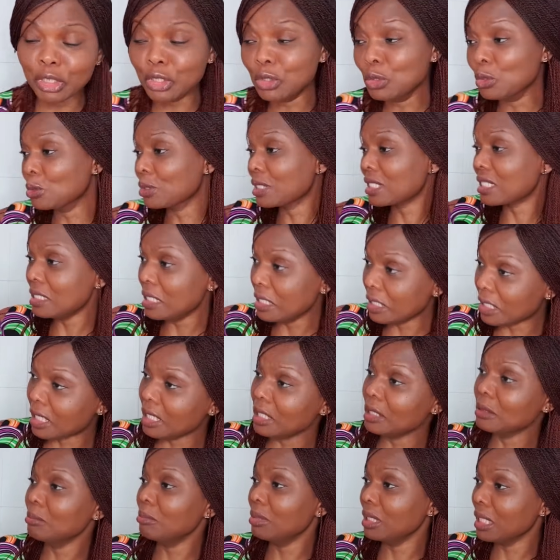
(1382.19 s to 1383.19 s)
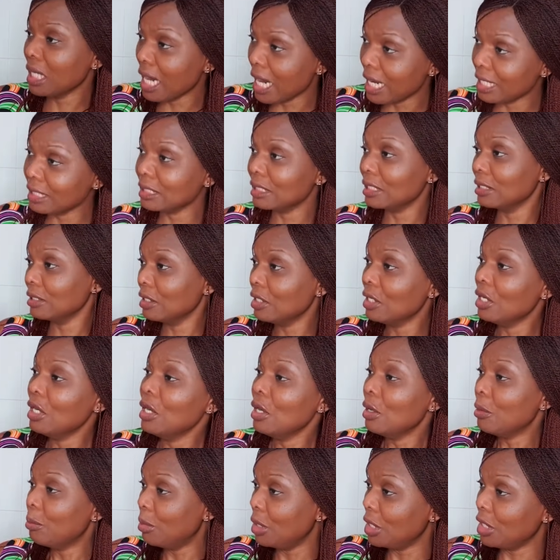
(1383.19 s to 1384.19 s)
You sneak in behind
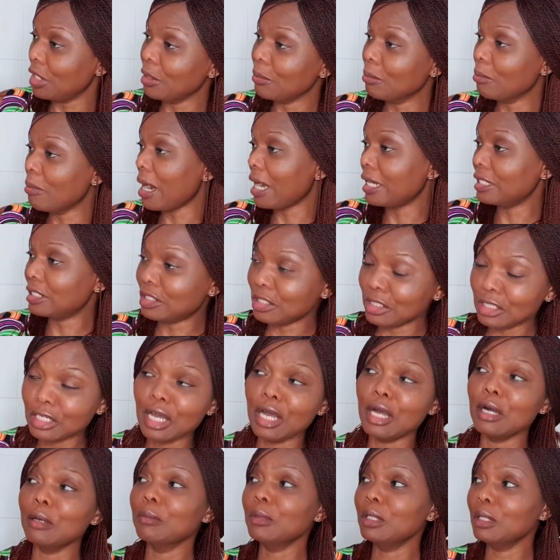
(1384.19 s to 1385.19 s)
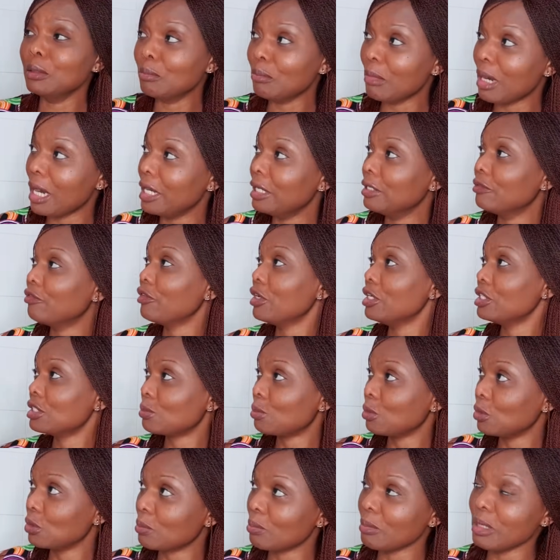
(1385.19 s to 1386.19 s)
in my DM, in my
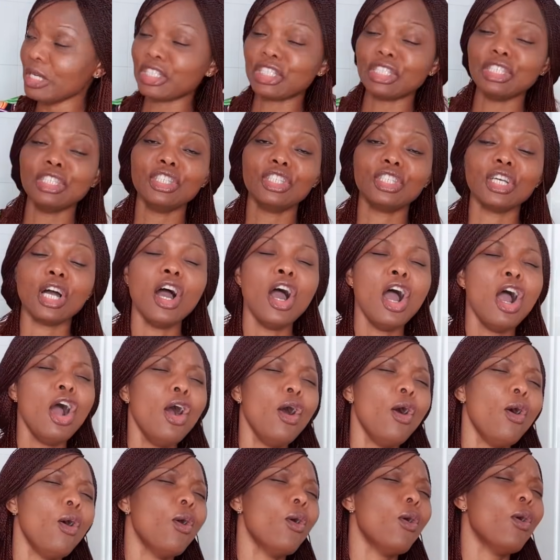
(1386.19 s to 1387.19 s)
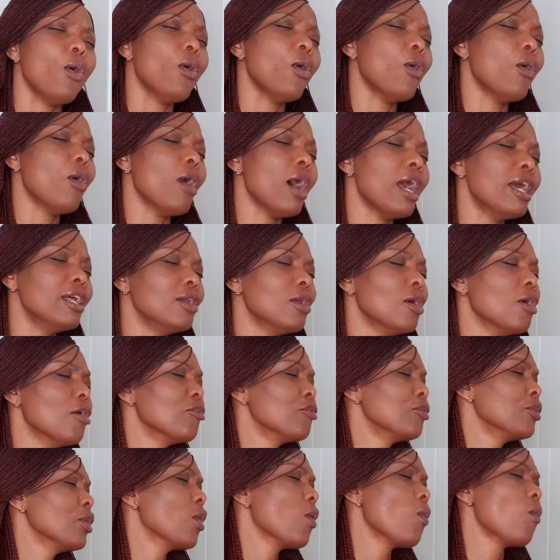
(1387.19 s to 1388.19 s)
Facebook Messenger. Oh, I
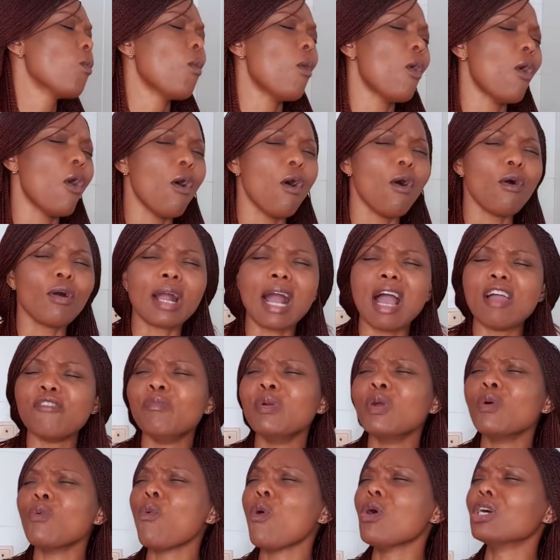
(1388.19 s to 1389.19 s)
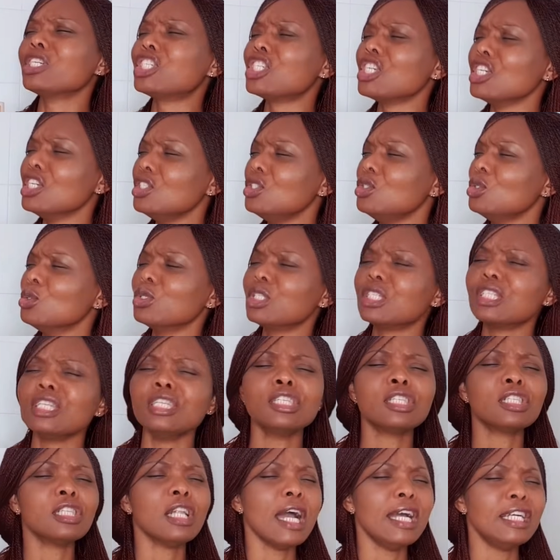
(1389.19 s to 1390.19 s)
love your work. I've been watching you
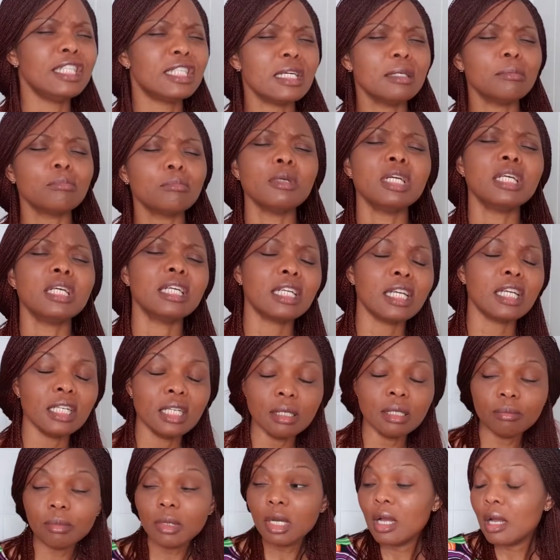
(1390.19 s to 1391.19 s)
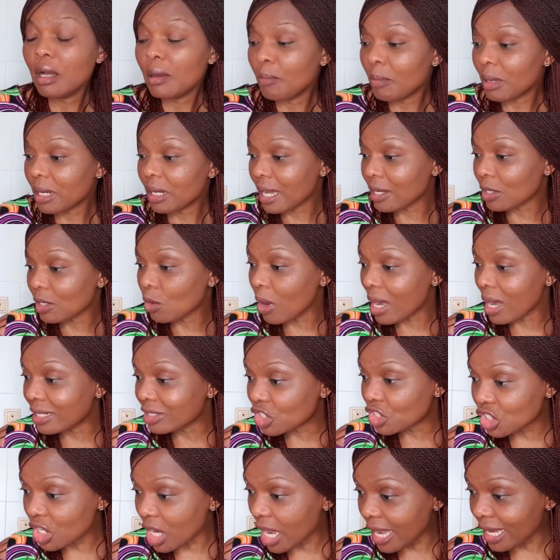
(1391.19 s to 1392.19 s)
since 1980. But I go
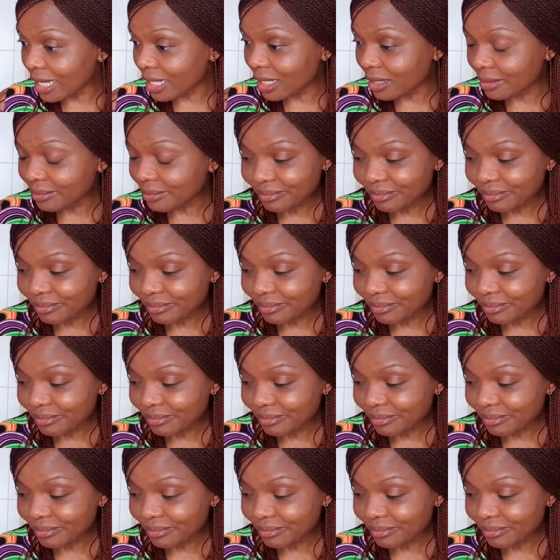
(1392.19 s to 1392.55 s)
and check.